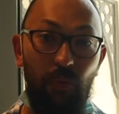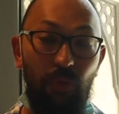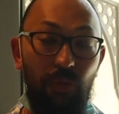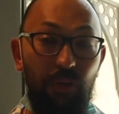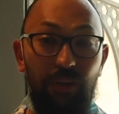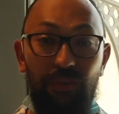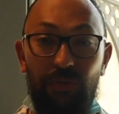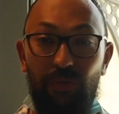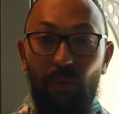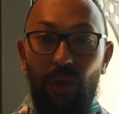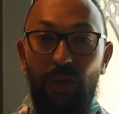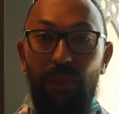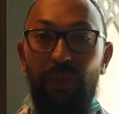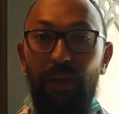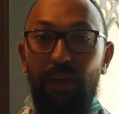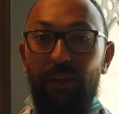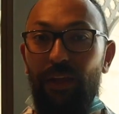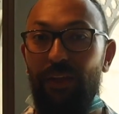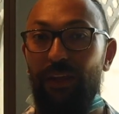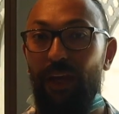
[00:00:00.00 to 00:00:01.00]
There's one
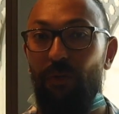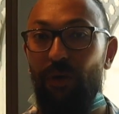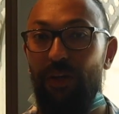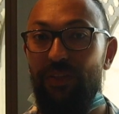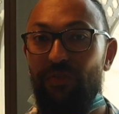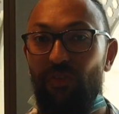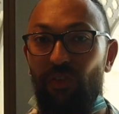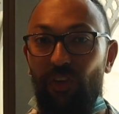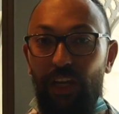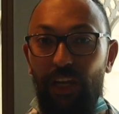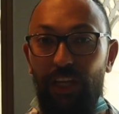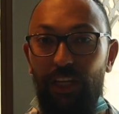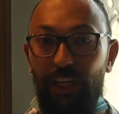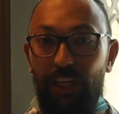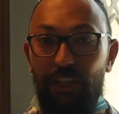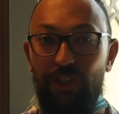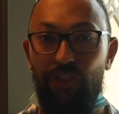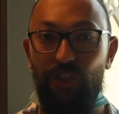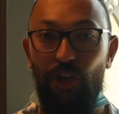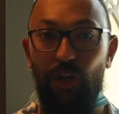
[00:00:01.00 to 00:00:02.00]
thing that I was
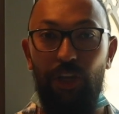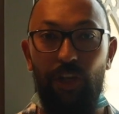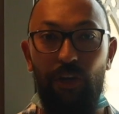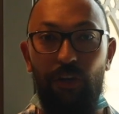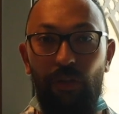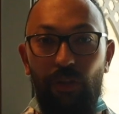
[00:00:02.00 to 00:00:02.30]
really enjoying,